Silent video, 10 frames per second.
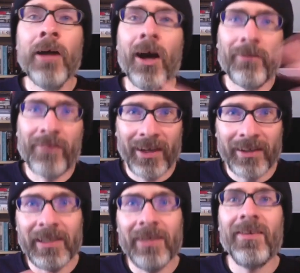of
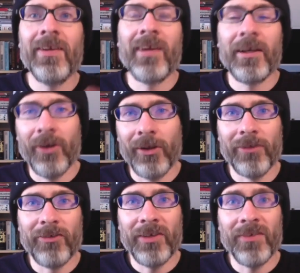techniques and
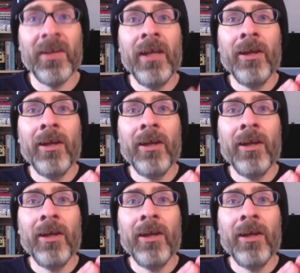technologies,